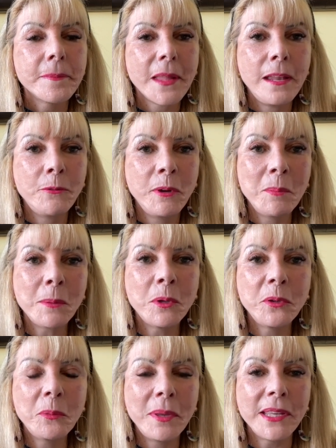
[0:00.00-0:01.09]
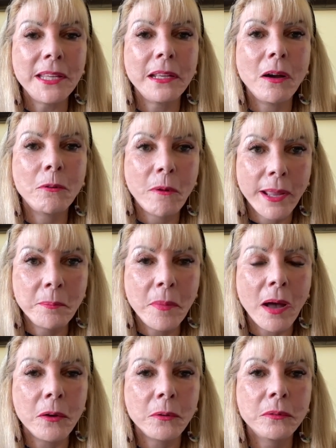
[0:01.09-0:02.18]
and remember to be a
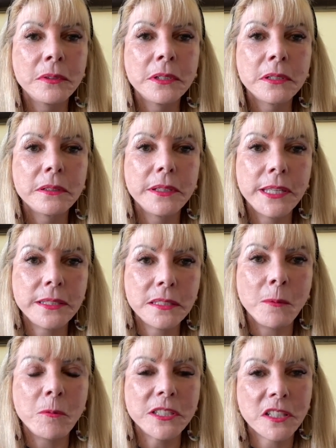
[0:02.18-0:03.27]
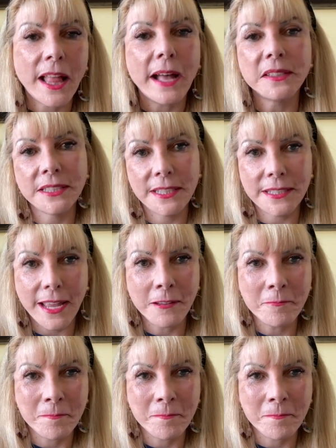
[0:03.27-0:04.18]
rainbow in someone's clouds today.